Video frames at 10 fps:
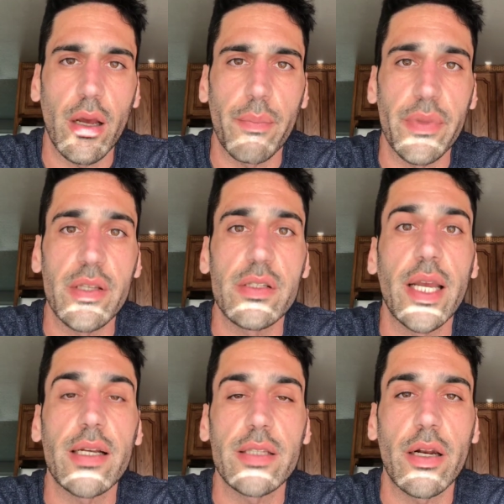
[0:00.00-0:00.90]
These
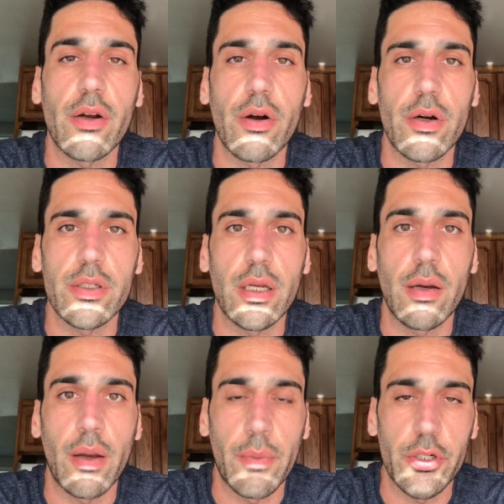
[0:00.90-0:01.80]
next set of cards
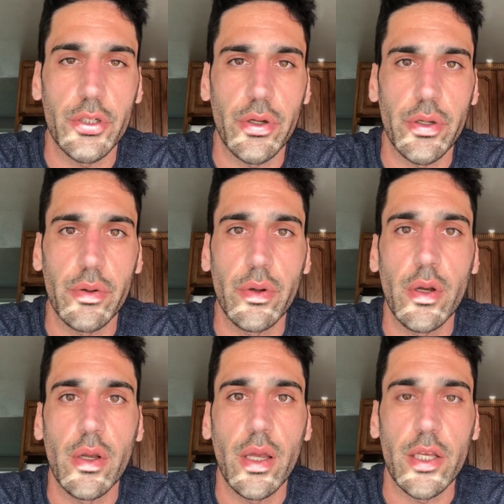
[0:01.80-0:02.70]
I'm going to show you
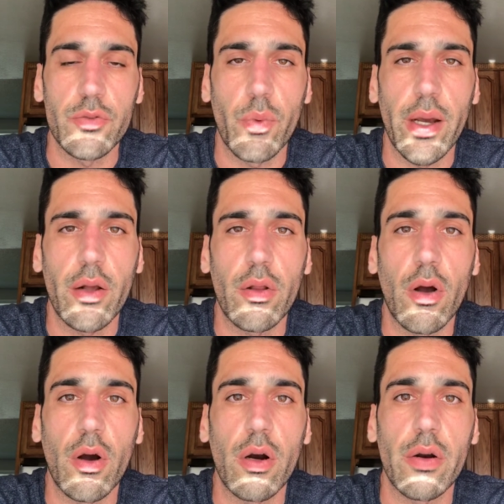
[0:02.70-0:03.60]
as well
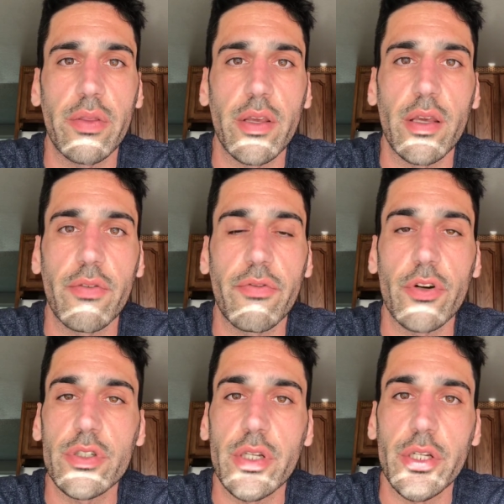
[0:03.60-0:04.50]
are the
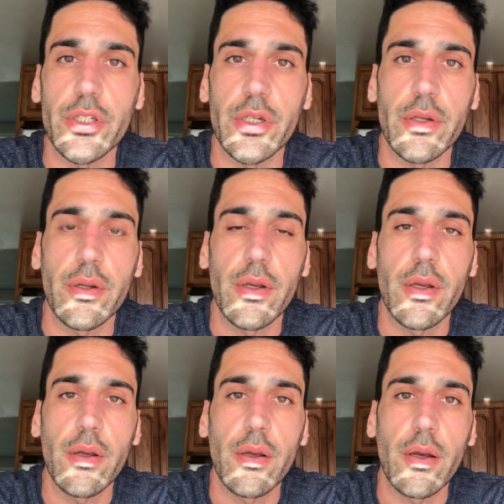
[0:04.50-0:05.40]
first edition
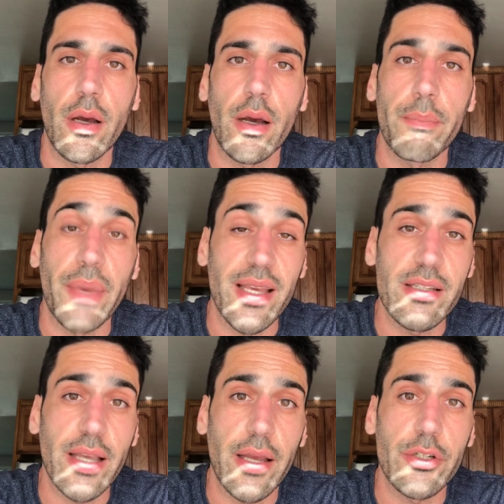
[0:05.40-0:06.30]
base
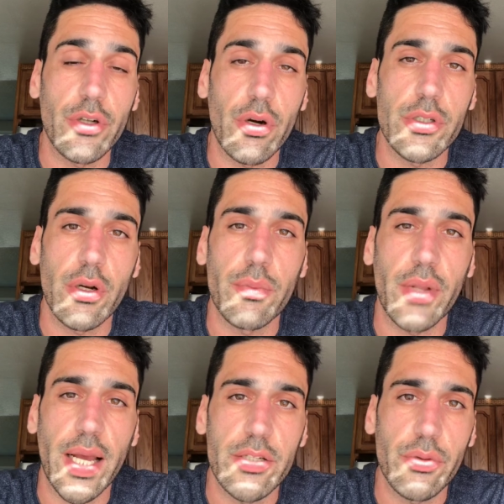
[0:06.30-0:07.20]
set Charizard,
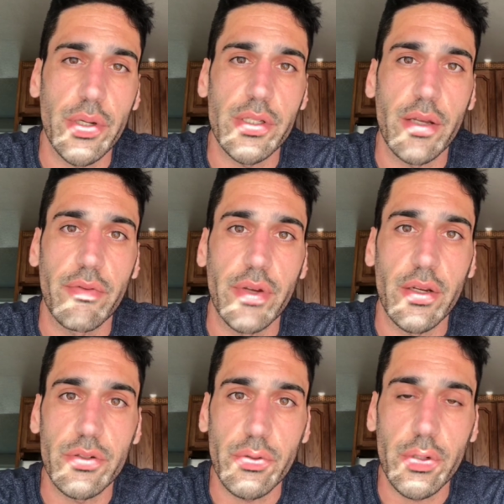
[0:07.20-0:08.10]
Blastoise, and
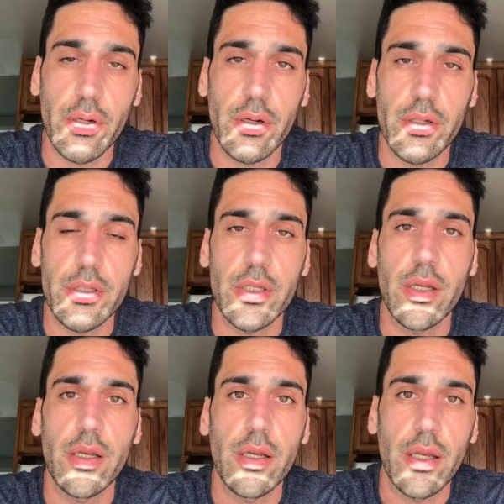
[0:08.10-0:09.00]
Venusaur cards.
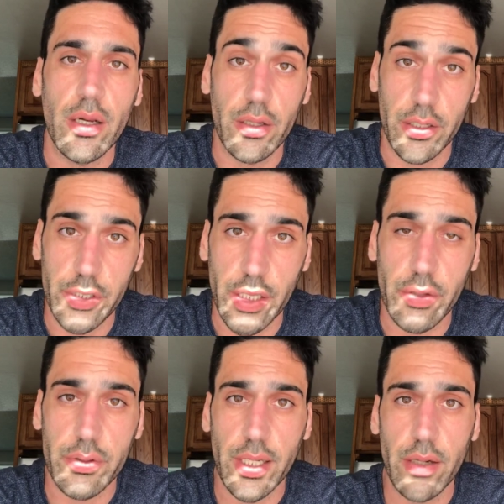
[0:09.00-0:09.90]
I'll let you check
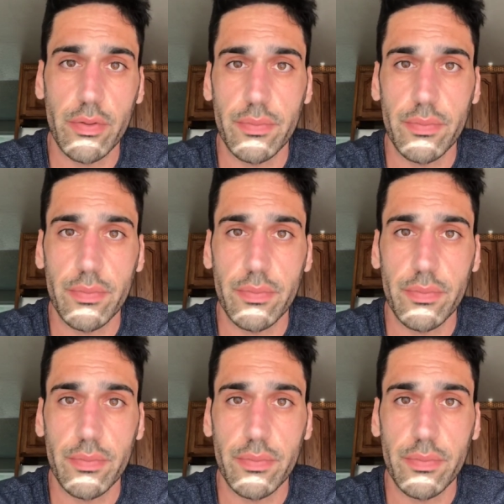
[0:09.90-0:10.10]
those out.